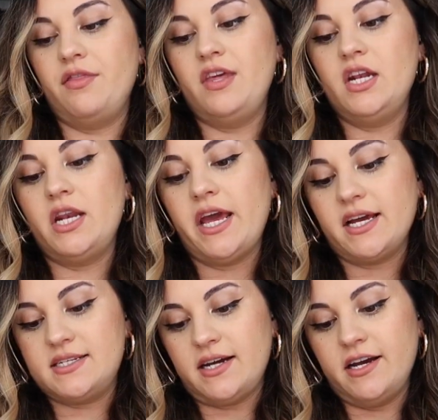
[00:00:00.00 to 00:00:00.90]
The
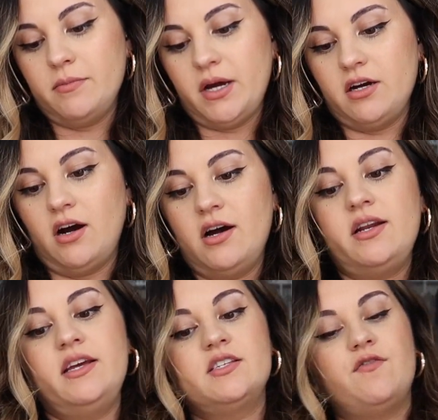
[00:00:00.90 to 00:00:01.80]
next item I
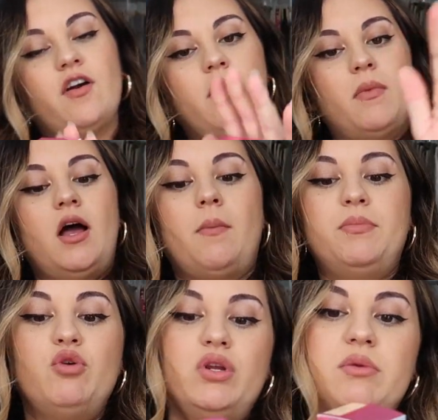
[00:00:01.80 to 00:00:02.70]
got is from
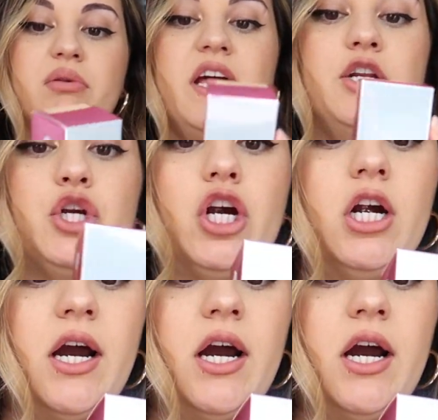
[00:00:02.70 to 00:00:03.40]
Beauty Blender.